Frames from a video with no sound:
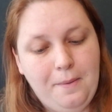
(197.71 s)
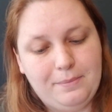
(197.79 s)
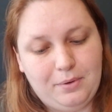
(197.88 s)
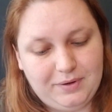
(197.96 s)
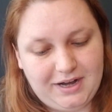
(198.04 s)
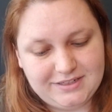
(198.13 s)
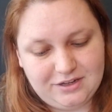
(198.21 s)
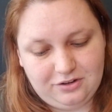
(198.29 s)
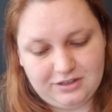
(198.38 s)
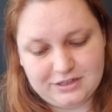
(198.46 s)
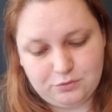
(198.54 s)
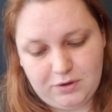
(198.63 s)
but when I saw
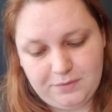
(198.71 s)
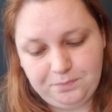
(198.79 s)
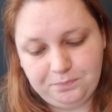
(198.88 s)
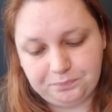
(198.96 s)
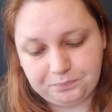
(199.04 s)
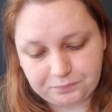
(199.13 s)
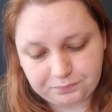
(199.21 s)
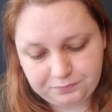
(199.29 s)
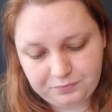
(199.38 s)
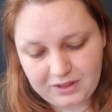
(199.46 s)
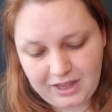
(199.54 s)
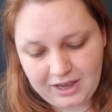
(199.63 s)
this one,
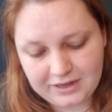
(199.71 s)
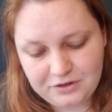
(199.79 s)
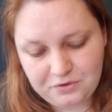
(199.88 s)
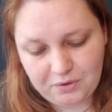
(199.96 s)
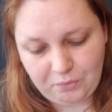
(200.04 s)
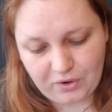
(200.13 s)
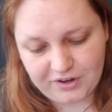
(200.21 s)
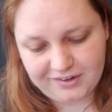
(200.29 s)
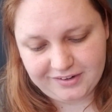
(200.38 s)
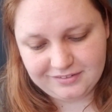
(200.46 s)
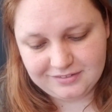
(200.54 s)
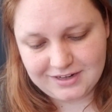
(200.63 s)
I knew I wanted
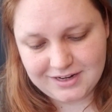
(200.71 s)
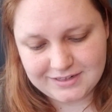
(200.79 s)
it.